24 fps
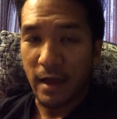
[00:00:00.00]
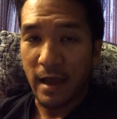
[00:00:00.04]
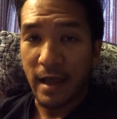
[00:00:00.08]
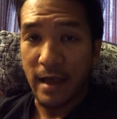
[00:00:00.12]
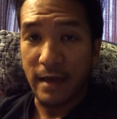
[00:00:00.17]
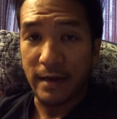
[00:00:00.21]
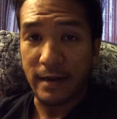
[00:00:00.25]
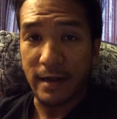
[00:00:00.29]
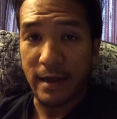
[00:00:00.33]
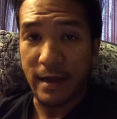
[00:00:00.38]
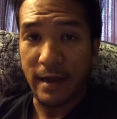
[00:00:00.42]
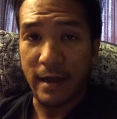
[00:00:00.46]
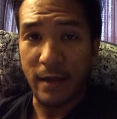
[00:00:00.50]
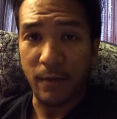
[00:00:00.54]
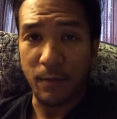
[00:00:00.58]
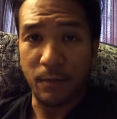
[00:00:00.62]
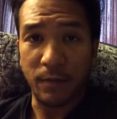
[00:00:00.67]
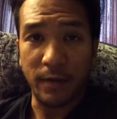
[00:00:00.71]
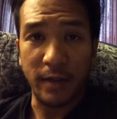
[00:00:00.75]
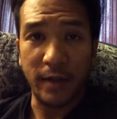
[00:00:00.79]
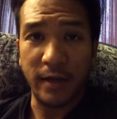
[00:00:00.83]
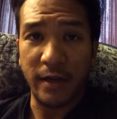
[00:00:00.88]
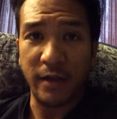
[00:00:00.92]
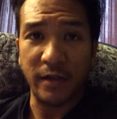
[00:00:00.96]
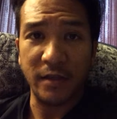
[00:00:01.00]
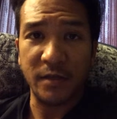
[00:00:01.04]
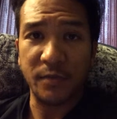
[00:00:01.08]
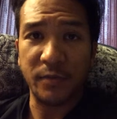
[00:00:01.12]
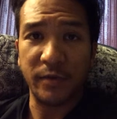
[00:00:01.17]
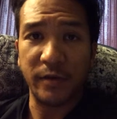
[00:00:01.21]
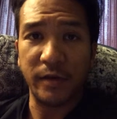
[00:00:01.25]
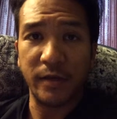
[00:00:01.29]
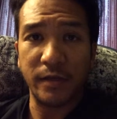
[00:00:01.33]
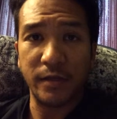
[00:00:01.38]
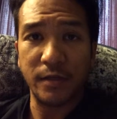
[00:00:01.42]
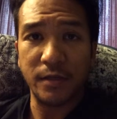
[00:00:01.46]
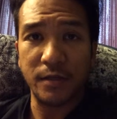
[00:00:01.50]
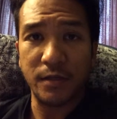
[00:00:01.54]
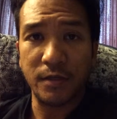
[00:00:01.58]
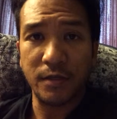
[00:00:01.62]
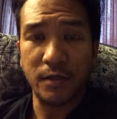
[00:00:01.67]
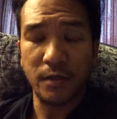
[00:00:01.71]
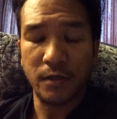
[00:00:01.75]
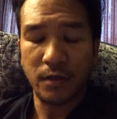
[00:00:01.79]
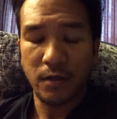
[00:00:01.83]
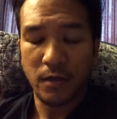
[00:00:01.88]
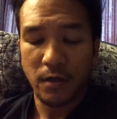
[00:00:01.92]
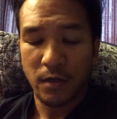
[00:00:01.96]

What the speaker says: had plenty of experience,